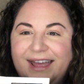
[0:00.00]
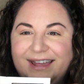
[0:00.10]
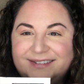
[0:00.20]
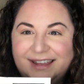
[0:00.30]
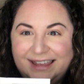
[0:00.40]

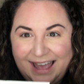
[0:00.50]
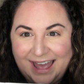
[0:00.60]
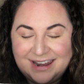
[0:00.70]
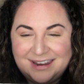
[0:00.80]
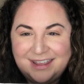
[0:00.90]
is,
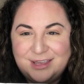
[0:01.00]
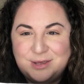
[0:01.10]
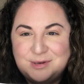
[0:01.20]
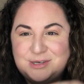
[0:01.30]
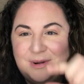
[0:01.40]
again,
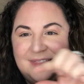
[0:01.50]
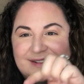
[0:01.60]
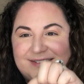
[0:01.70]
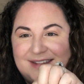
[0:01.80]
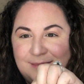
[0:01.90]
you doing
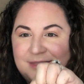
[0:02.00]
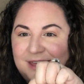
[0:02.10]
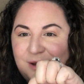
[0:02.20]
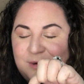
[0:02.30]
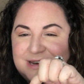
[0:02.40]
the same
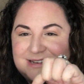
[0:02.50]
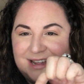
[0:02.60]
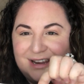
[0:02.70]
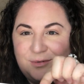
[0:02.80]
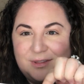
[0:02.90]
thing we
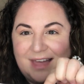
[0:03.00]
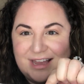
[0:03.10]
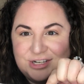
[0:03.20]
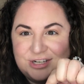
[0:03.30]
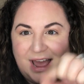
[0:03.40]
did with
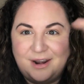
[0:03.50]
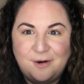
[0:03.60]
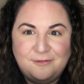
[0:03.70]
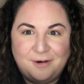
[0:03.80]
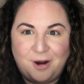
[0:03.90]
that
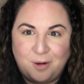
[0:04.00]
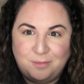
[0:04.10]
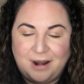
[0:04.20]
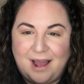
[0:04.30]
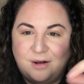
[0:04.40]
shadow for our
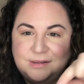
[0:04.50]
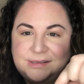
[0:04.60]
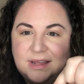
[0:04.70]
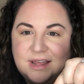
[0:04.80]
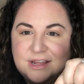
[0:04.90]

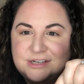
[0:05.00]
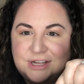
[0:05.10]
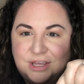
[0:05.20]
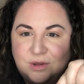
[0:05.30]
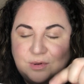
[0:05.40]
brows
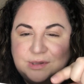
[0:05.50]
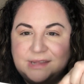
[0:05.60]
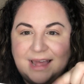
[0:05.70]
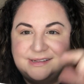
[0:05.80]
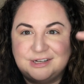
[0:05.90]
to use
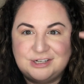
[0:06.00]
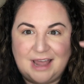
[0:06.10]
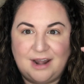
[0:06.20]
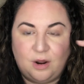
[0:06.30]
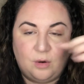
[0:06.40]
as a
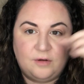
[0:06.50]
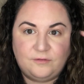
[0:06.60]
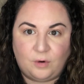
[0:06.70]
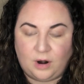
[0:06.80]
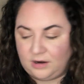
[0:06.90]
shadow
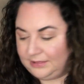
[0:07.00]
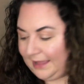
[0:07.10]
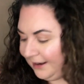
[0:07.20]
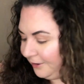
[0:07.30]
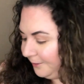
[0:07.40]
for our
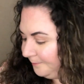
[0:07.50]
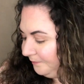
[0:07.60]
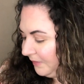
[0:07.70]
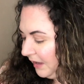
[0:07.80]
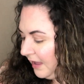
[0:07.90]
liner.
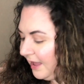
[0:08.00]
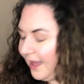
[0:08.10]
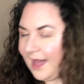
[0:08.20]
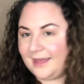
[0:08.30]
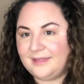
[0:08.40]

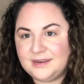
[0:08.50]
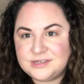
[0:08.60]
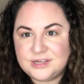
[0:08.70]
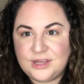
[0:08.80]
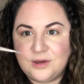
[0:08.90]
I like
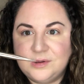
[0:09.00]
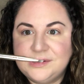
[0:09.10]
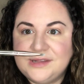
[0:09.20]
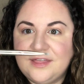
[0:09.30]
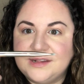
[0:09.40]
to
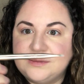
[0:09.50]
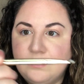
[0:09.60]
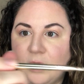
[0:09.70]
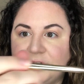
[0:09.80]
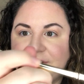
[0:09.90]
use this
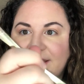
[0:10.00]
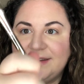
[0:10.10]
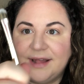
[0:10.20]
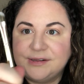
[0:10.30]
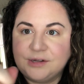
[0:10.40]

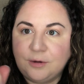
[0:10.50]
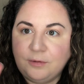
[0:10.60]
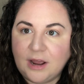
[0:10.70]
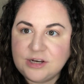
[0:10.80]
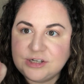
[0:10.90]
multitasker
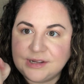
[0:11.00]
brush.